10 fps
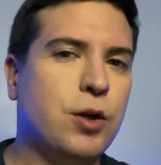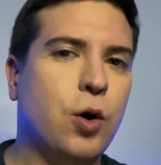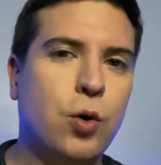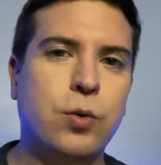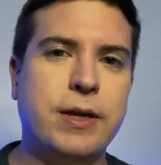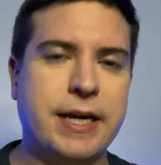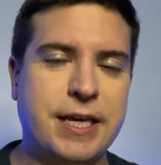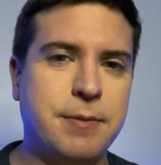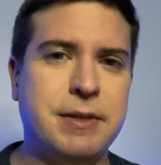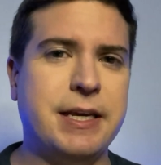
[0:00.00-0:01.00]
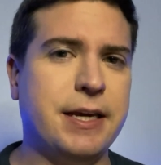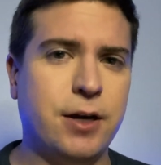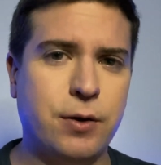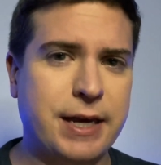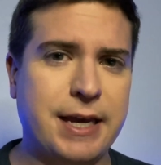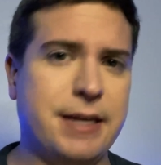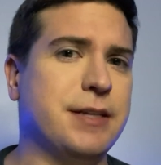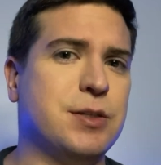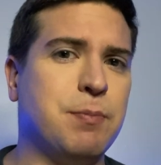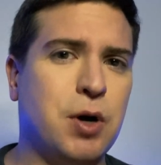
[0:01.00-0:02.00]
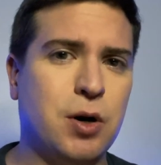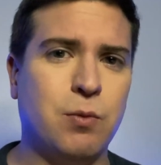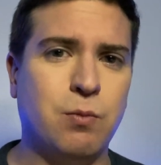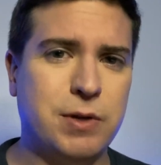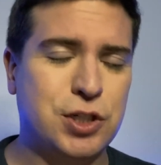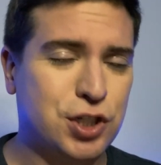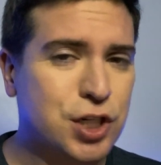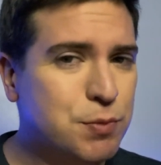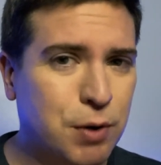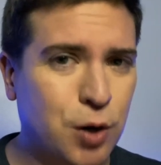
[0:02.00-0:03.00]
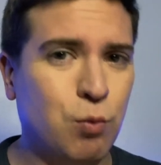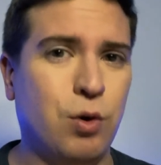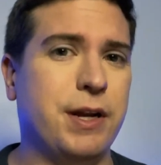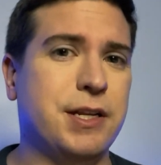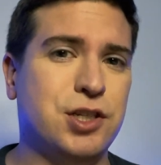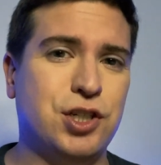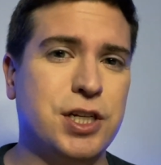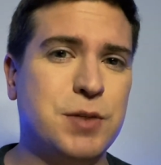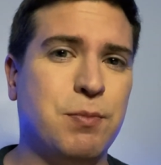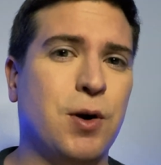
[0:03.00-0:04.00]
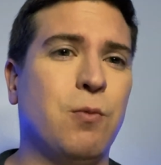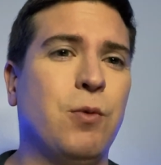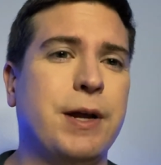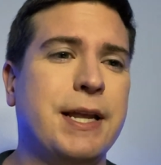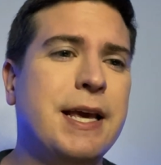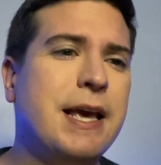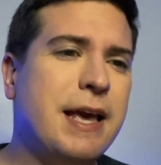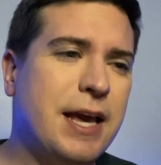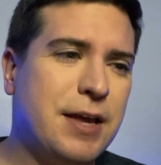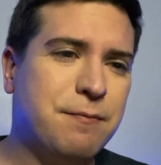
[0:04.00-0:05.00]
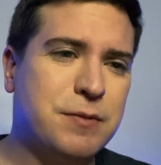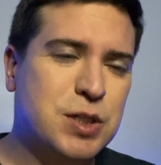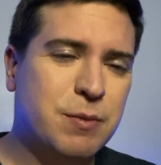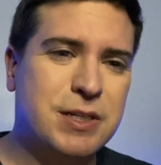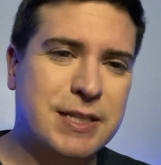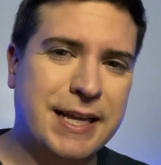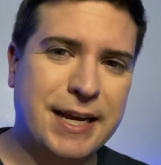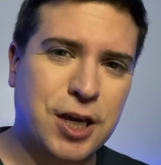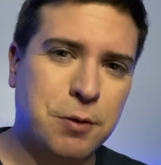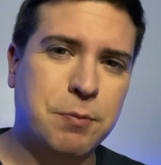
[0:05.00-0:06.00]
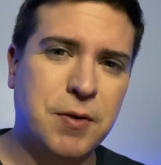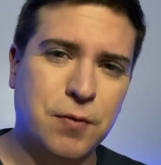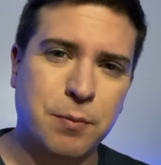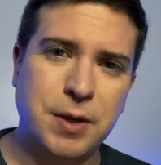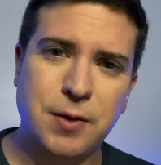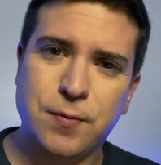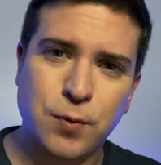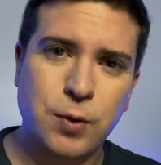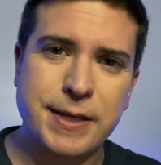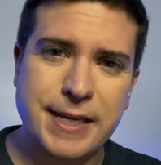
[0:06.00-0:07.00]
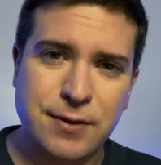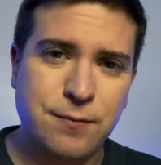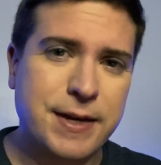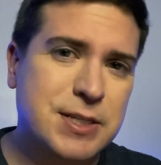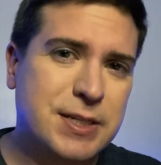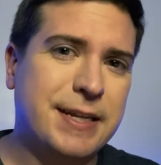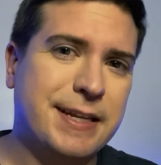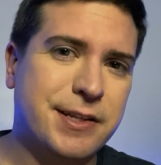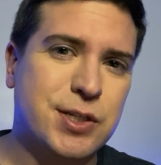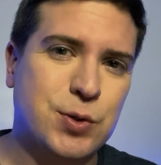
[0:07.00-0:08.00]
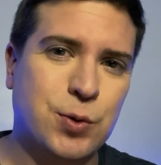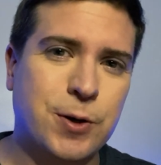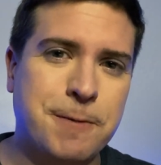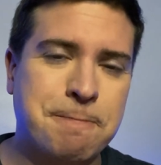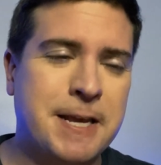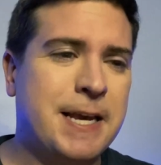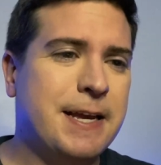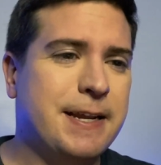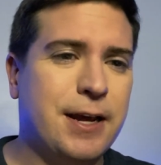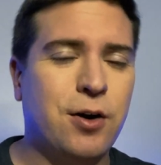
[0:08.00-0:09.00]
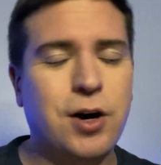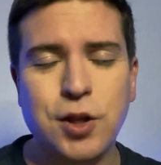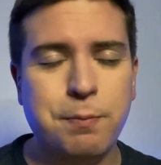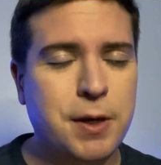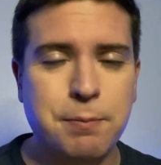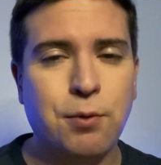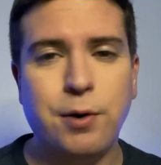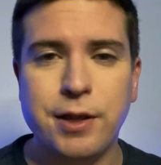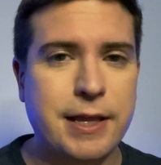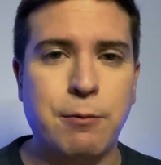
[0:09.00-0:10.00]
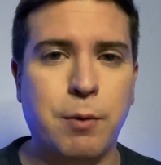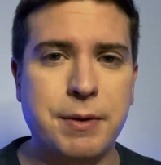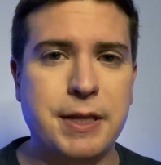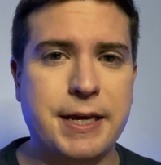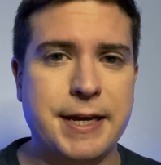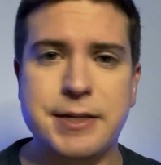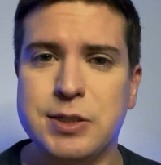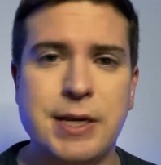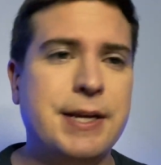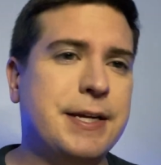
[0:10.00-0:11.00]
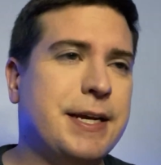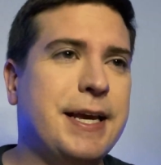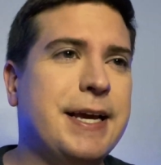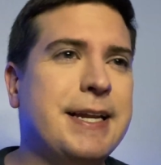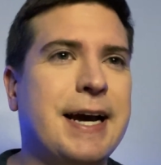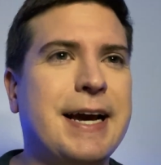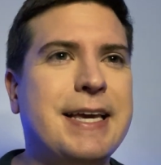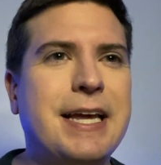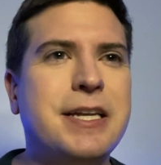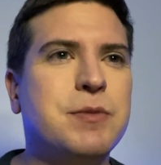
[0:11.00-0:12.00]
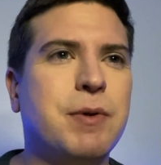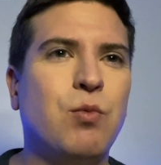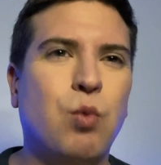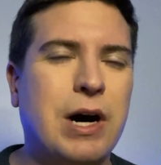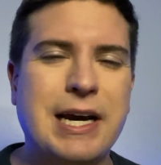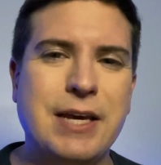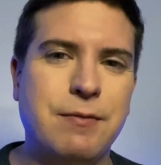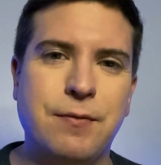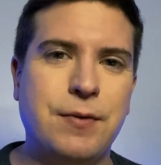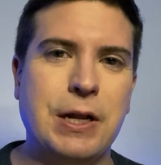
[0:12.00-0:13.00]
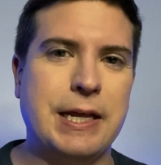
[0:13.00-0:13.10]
the whole thing, I keep thinking, okay, it's just part one. And for some reason, that kept me from being fully invested in the story. Now, other people, that won't be the case. And I can't explain why I even felt